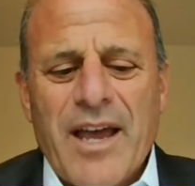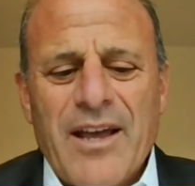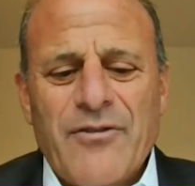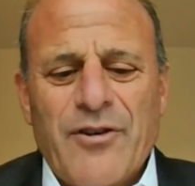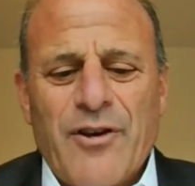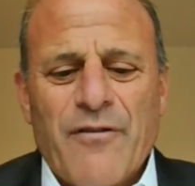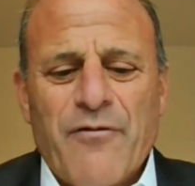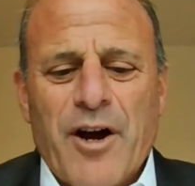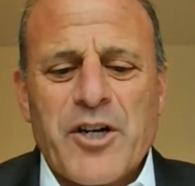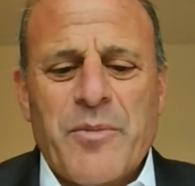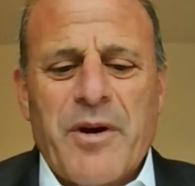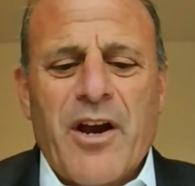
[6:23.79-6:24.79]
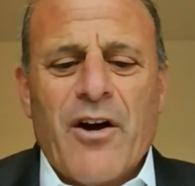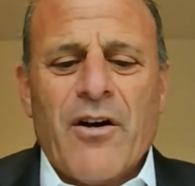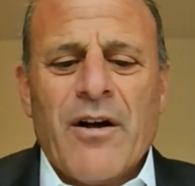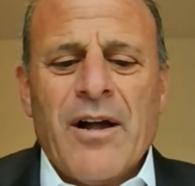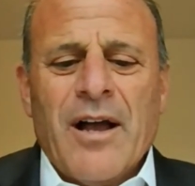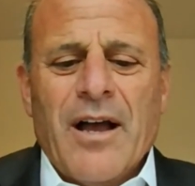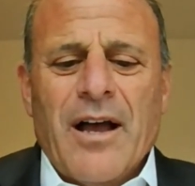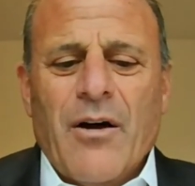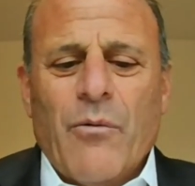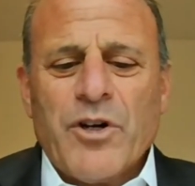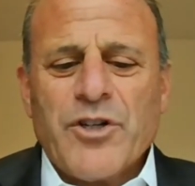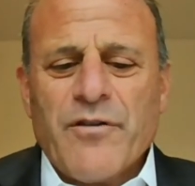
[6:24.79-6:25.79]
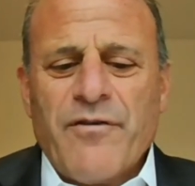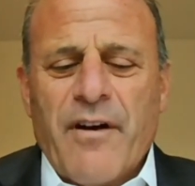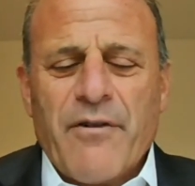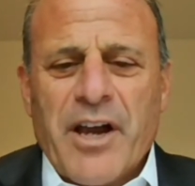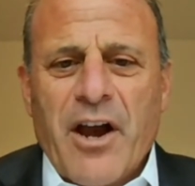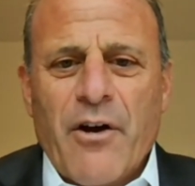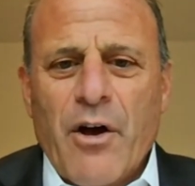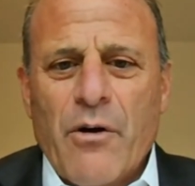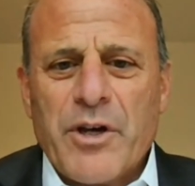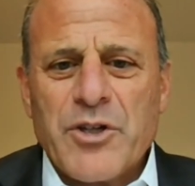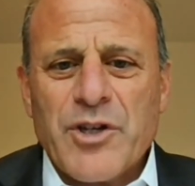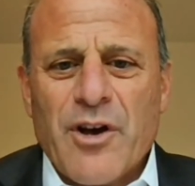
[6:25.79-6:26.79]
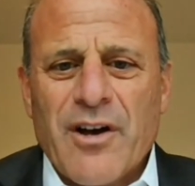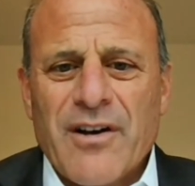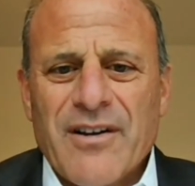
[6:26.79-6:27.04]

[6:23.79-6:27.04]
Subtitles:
into your freshman year, what's your favorite karaoke song?